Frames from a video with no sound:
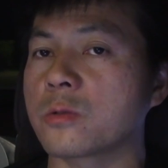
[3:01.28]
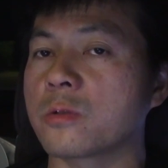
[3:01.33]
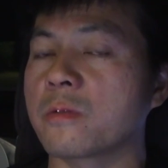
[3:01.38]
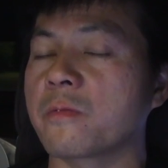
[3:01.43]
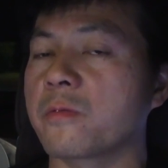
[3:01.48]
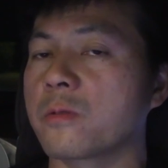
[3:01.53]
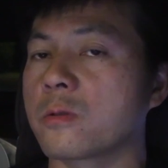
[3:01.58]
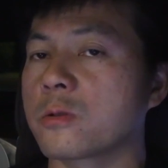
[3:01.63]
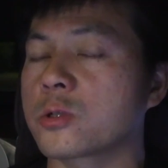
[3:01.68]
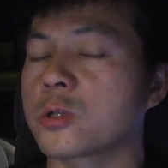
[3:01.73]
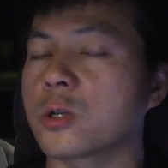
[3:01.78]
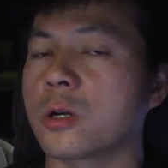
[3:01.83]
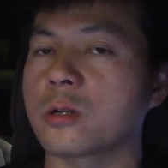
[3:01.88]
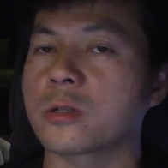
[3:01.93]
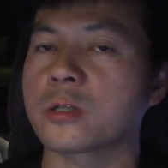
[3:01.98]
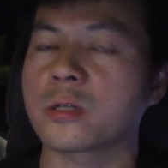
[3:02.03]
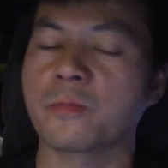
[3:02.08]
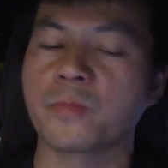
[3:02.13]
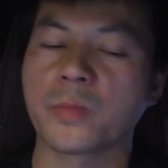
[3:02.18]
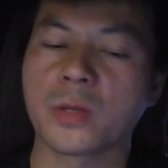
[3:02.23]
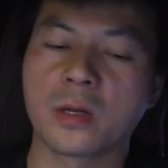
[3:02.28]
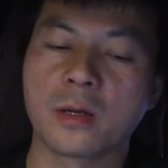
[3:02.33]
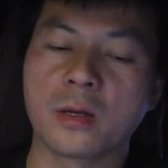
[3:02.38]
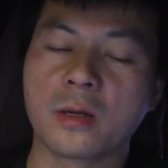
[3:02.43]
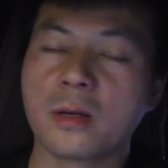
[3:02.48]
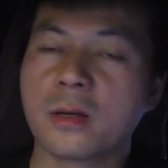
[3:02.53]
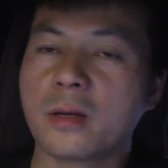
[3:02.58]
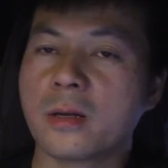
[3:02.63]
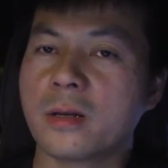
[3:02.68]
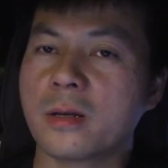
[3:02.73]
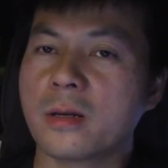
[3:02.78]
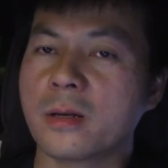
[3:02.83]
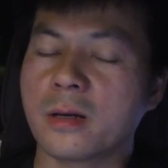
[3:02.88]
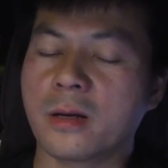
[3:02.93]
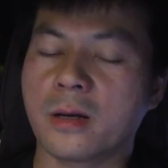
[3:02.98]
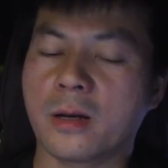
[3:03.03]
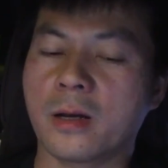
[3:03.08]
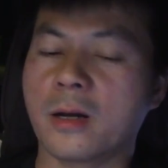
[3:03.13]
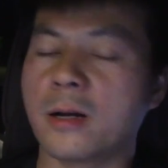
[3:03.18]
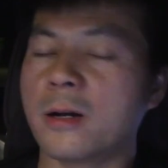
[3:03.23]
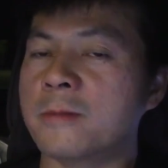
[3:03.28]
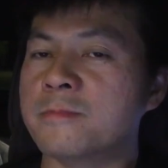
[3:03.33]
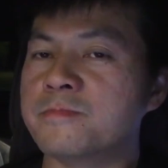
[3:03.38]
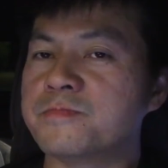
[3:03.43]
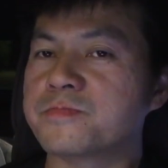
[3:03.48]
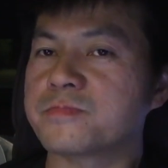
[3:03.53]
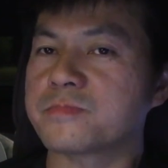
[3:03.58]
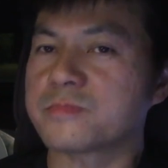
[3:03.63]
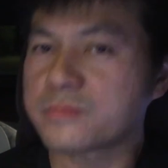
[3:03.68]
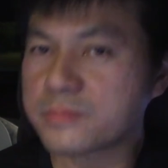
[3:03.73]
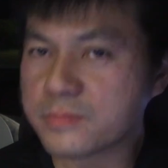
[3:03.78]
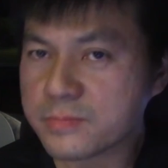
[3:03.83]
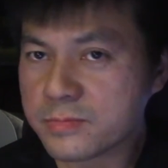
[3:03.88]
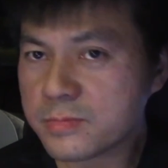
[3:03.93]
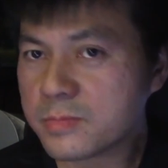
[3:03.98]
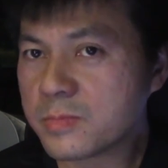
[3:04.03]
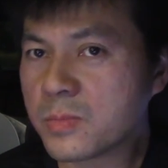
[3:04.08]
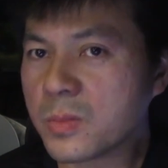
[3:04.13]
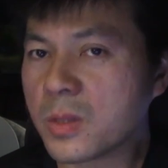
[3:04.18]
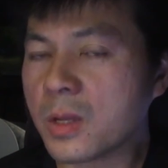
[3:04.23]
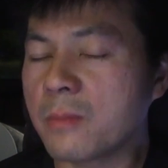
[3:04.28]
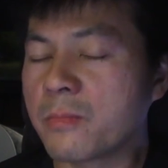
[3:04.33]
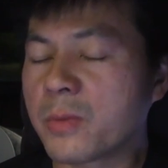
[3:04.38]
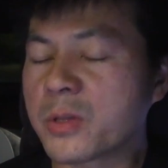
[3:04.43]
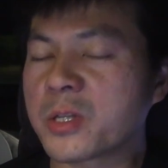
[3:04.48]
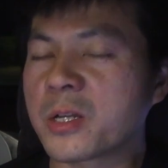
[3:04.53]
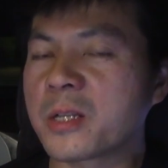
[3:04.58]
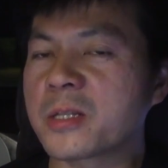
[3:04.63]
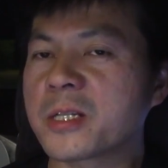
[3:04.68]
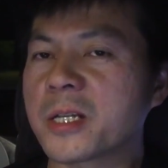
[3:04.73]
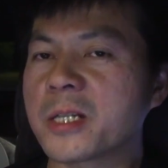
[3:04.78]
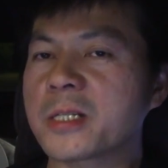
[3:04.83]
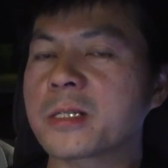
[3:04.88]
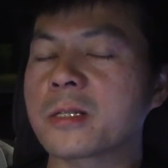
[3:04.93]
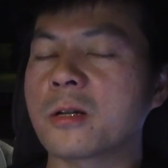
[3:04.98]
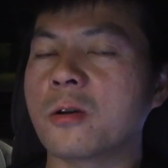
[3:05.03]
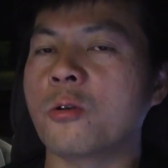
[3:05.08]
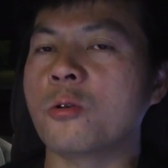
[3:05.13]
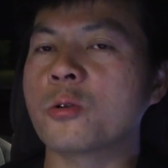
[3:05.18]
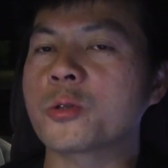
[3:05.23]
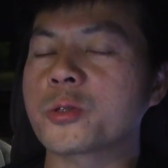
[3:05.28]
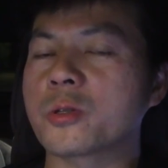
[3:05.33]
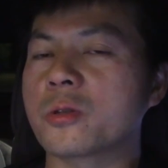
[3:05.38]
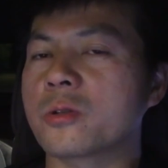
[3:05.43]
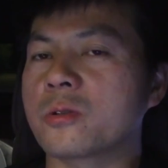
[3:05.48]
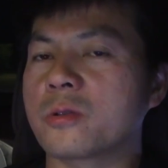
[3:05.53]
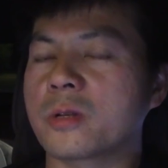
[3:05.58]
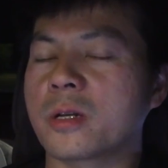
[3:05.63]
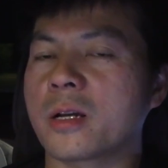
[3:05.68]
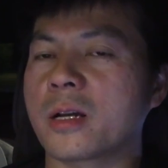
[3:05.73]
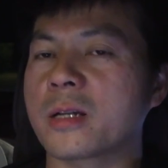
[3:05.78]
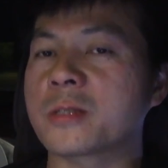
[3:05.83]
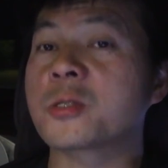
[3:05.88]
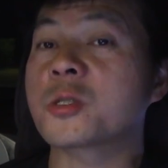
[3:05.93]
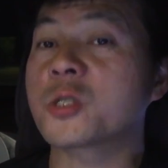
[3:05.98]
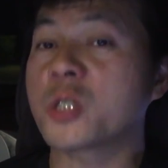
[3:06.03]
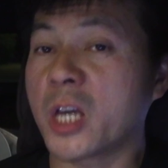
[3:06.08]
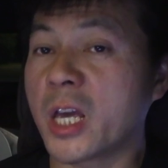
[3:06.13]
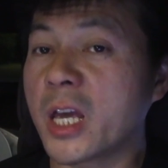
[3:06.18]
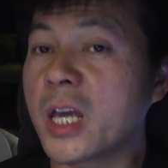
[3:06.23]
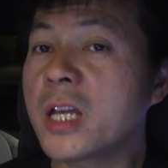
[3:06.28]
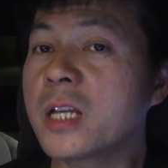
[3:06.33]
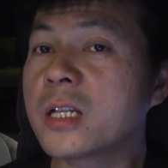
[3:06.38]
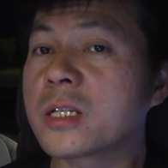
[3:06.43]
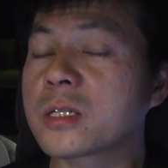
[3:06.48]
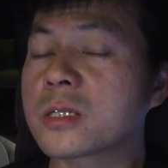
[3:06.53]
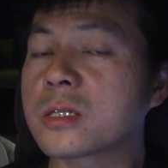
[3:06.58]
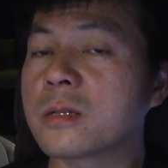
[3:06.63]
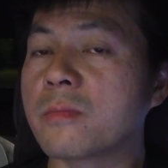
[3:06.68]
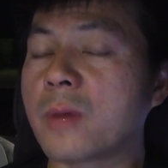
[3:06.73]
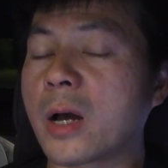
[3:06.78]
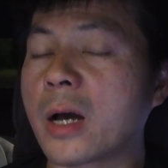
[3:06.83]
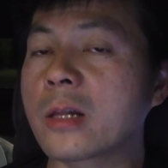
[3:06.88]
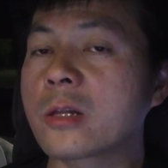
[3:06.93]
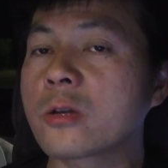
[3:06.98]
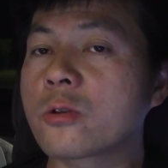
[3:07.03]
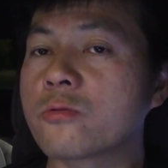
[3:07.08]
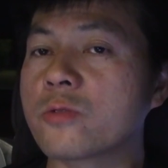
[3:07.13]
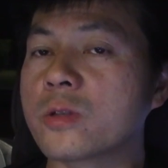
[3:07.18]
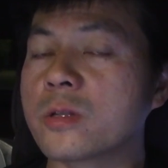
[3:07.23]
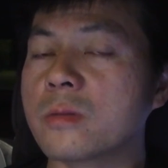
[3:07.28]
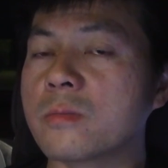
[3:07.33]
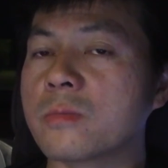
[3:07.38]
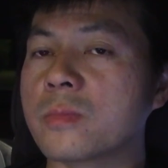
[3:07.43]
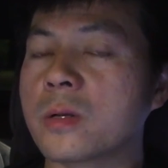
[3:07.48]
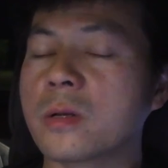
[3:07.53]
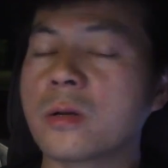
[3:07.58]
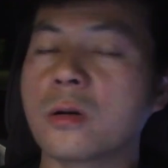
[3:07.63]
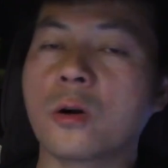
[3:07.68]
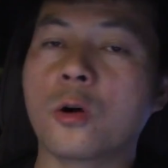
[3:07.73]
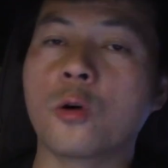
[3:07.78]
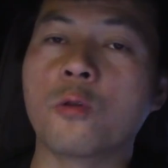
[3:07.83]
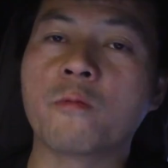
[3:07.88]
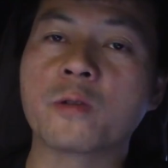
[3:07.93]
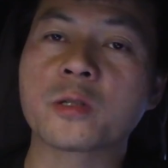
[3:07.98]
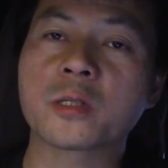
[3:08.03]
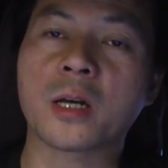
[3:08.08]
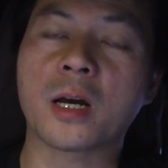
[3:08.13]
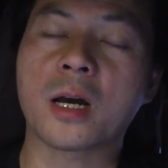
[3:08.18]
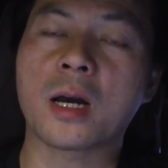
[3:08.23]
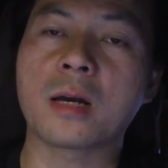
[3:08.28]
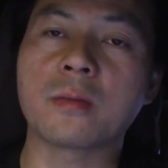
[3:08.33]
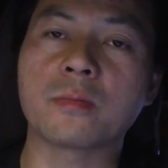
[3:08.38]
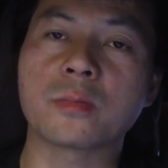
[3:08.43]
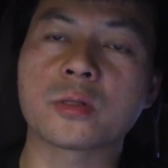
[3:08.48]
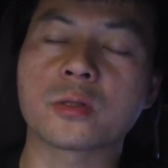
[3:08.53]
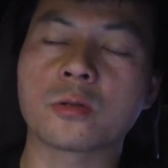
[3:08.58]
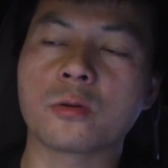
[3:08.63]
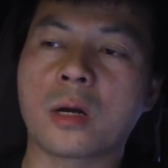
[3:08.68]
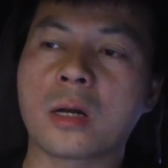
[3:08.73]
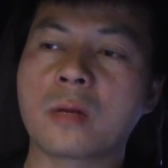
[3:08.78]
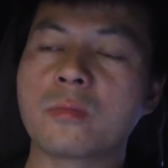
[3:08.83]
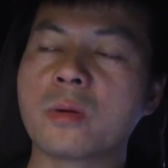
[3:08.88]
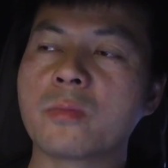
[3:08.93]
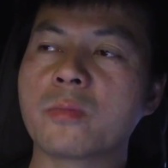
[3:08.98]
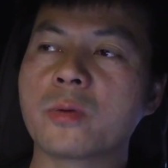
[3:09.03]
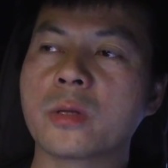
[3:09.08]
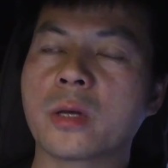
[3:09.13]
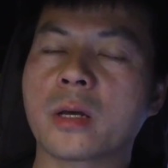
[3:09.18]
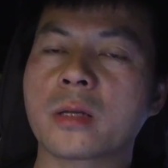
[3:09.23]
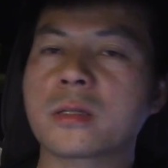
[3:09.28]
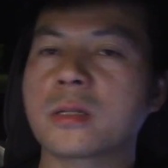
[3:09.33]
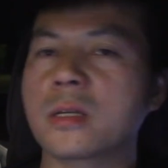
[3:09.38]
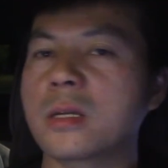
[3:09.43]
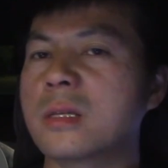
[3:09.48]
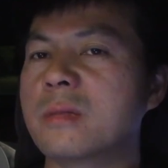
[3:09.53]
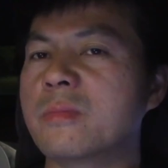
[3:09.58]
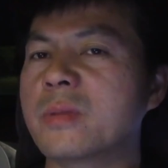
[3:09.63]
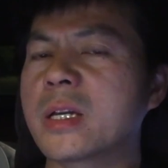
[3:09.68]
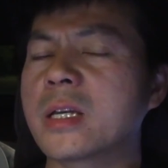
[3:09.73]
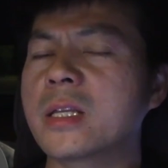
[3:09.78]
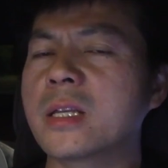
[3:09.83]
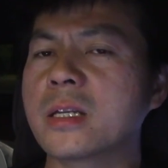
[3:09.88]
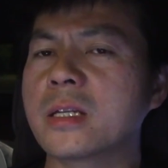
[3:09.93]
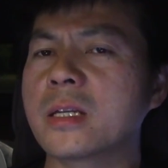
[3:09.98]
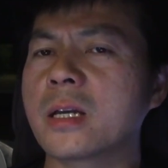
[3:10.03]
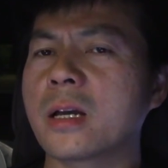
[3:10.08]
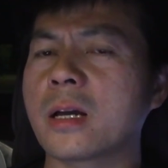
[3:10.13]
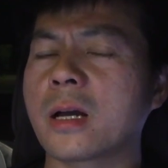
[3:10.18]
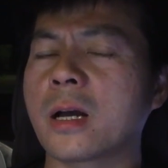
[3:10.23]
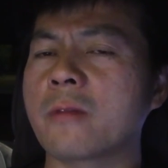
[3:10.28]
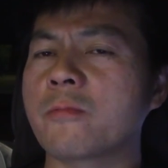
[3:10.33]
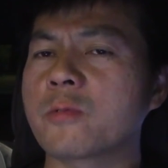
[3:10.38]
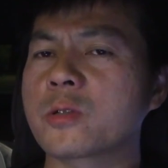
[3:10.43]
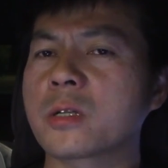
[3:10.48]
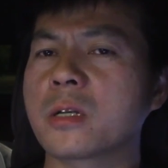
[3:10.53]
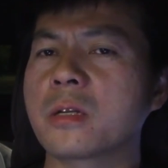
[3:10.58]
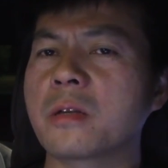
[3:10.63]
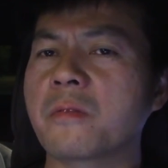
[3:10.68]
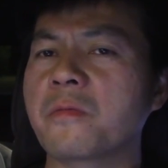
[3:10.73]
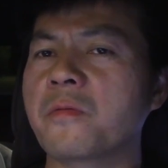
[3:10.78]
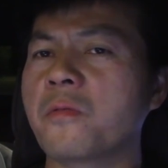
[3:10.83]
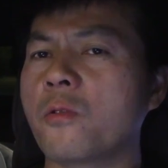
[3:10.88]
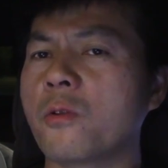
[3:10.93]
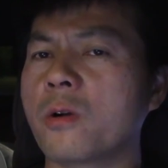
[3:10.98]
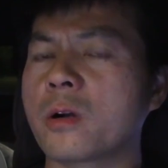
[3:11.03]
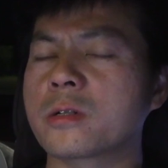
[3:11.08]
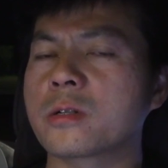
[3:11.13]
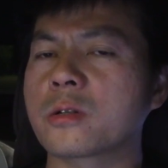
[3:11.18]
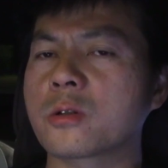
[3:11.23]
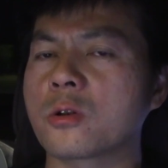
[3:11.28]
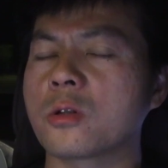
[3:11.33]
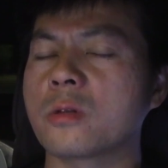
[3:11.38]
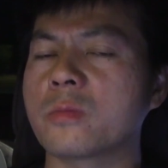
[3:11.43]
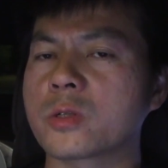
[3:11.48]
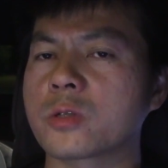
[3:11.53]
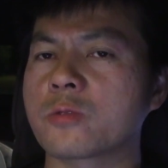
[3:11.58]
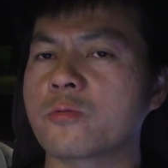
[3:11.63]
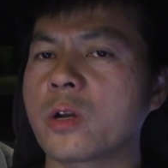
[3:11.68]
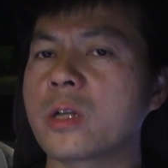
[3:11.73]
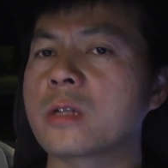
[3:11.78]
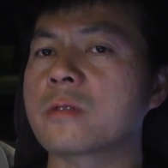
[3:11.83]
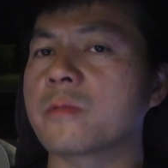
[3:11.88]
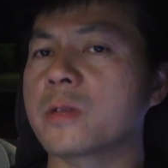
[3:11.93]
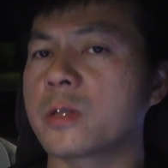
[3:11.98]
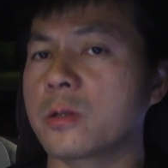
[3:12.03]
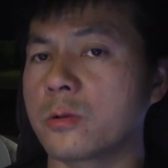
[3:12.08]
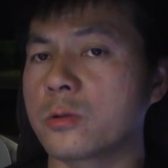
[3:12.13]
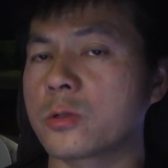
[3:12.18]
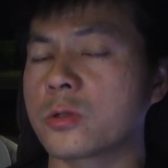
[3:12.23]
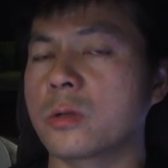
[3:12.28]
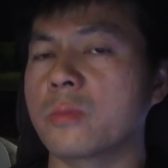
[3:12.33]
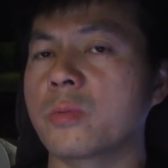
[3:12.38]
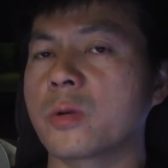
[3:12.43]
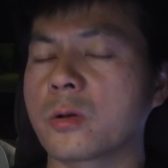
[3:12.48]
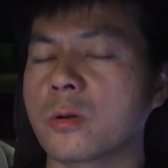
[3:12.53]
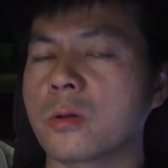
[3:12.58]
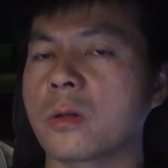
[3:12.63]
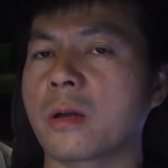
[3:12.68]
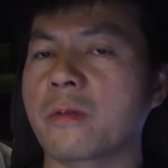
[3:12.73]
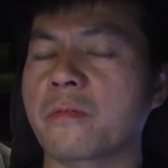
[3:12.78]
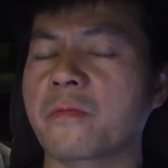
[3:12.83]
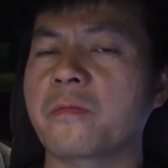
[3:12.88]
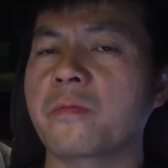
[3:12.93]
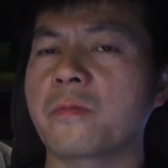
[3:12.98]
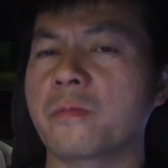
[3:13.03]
on a full charge. But then Tesla also has changed the algorithm over time. So I remember that in the beginning, yeah, I was getting 400 kilometers of range when I used typical. I